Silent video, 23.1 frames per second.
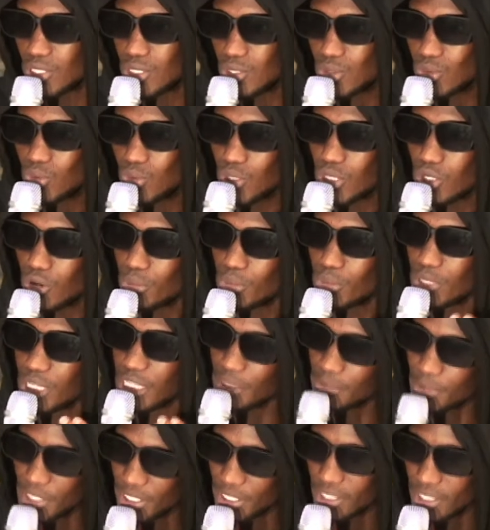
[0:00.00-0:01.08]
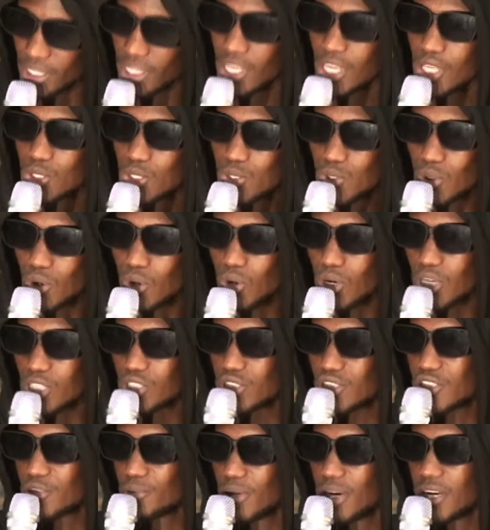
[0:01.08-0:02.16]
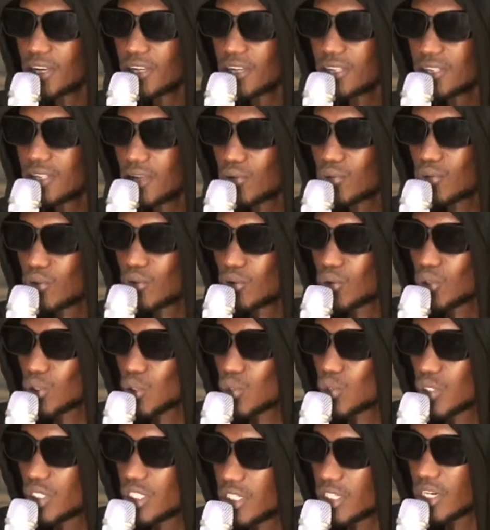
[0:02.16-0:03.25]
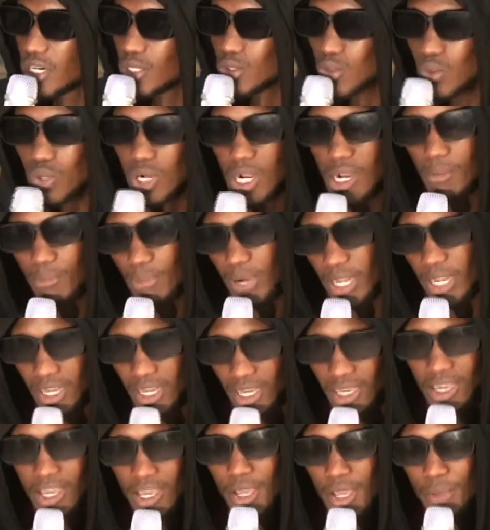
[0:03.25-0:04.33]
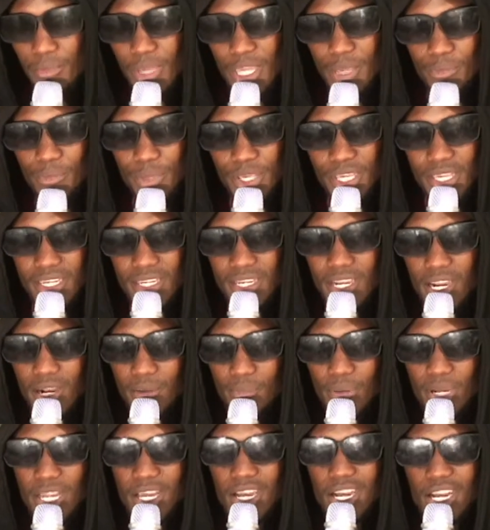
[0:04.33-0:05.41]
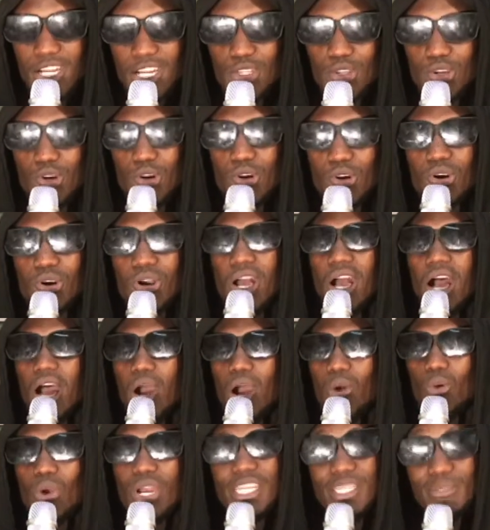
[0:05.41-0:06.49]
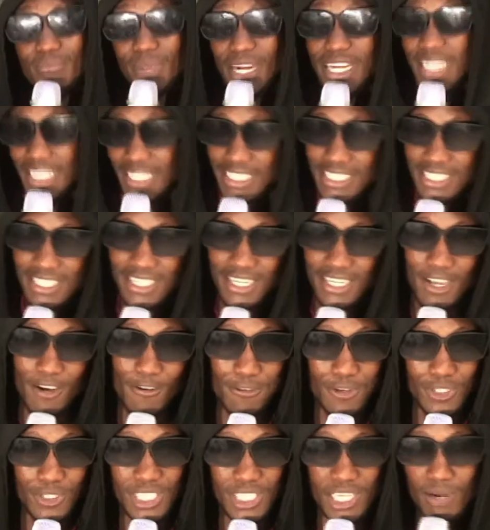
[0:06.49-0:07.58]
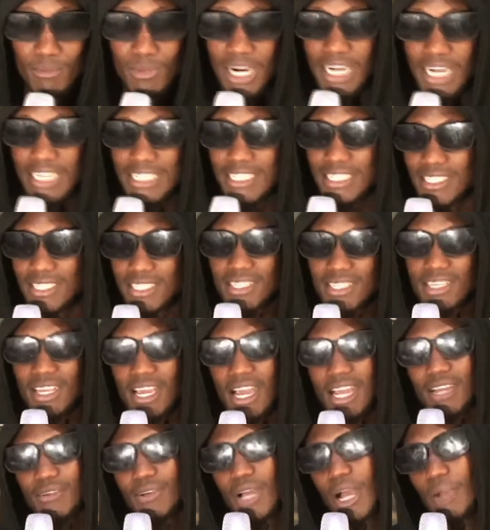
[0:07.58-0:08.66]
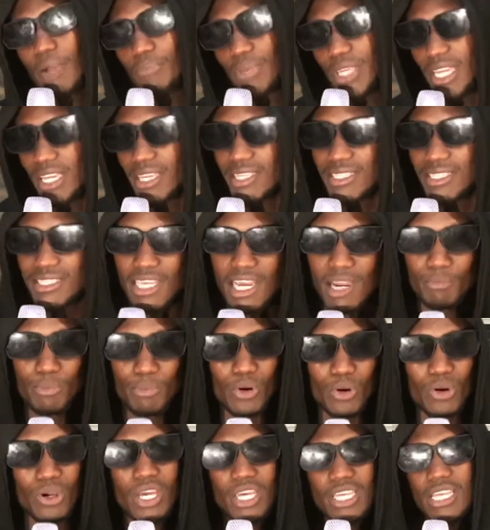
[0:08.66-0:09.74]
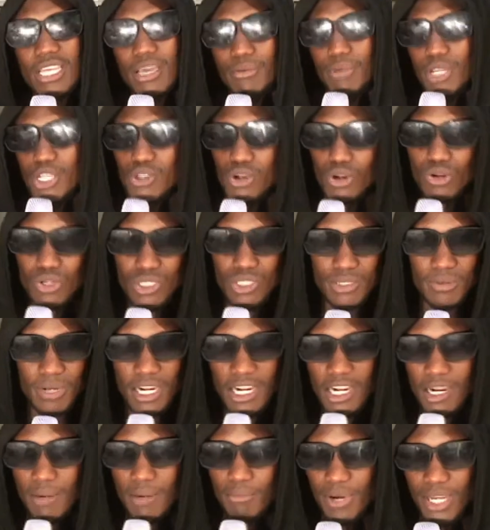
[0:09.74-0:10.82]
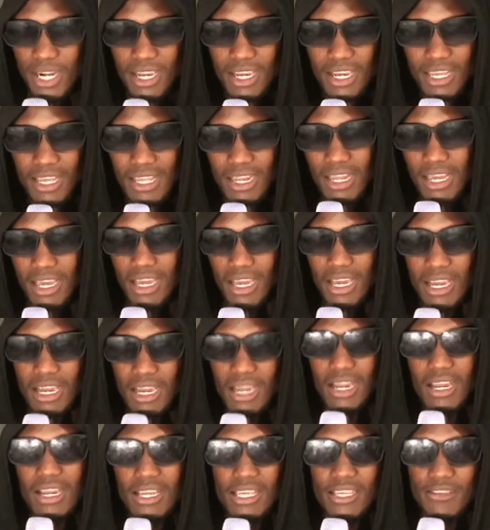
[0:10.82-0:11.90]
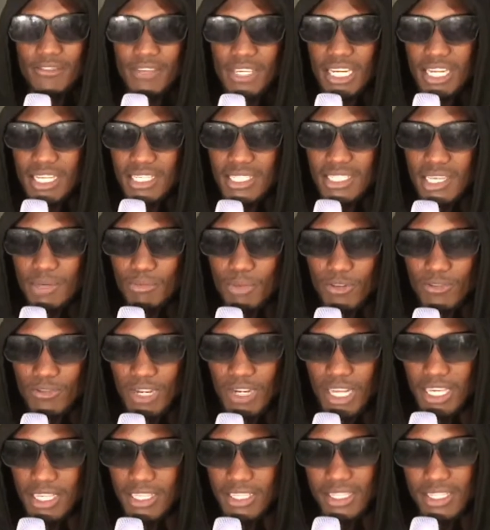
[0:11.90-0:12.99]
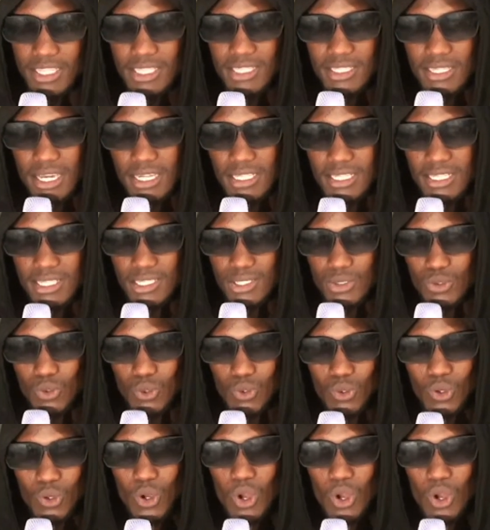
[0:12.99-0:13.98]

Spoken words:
zikwikomuri ibiri. So echo kimwarize ku switchinga to Kampala. Maybe in Kampala haliyo a wide market for some artists. I'm pire example yabeshongoze ba Kampala la giving an example of like this artist who